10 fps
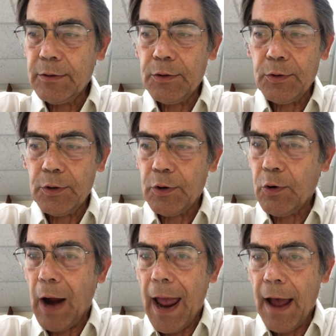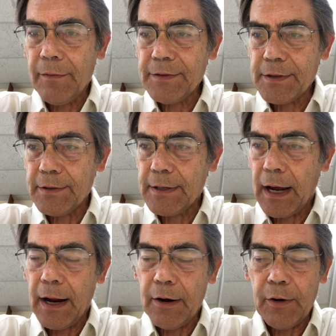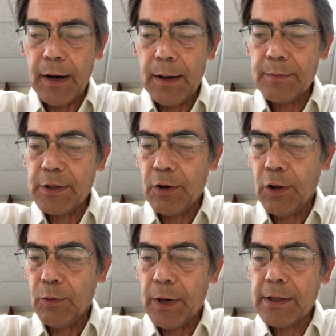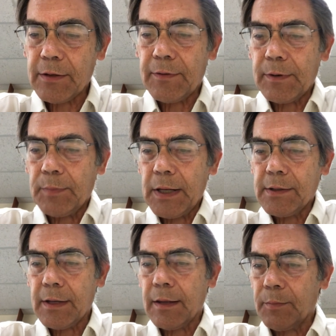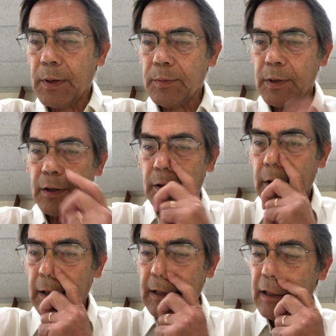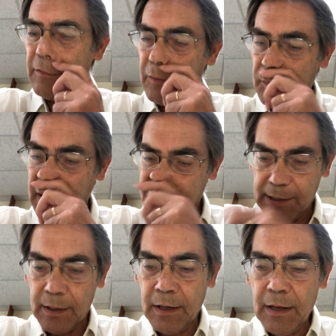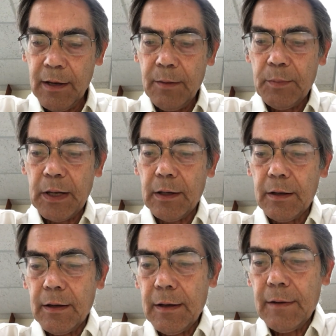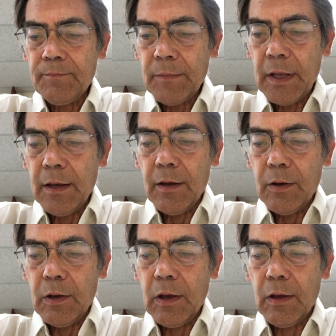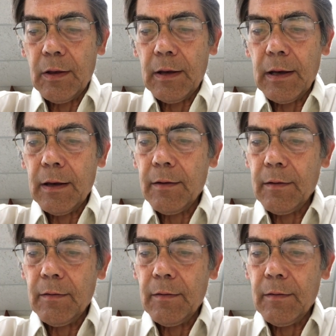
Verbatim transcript: do graphs and diagrams and all the rest of it based on biblical information, but uh,